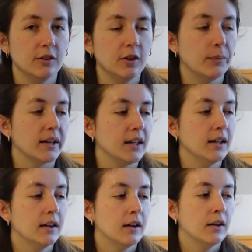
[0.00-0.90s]
No biggie.
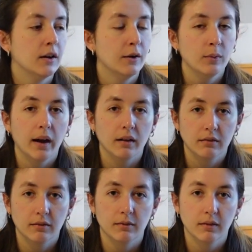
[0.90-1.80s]
Well,
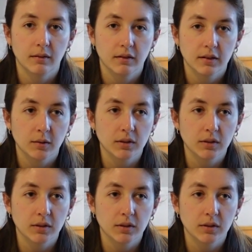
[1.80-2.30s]
the